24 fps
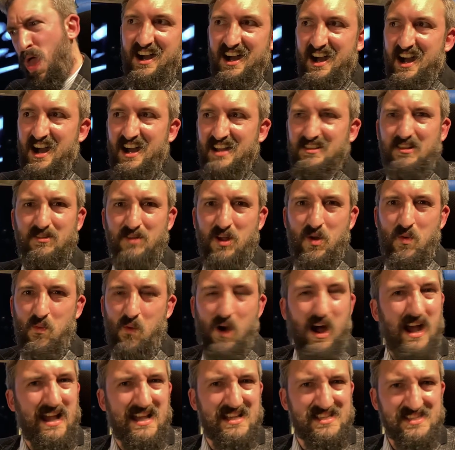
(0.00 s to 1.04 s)
I don't know,
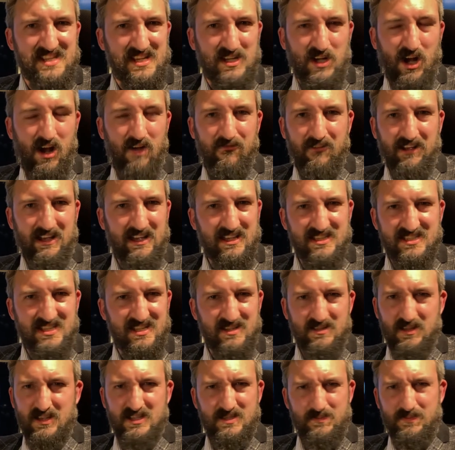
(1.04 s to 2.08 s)
why is he coughing? Has he
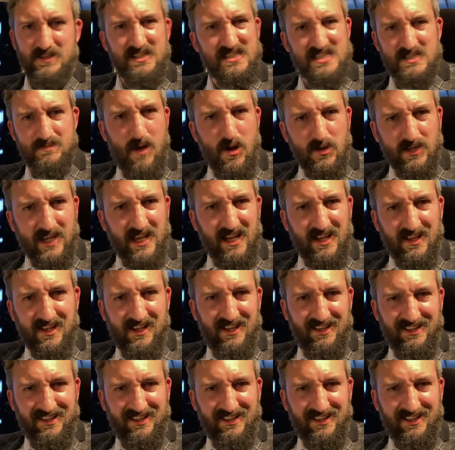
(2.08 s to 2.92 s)
been smoking?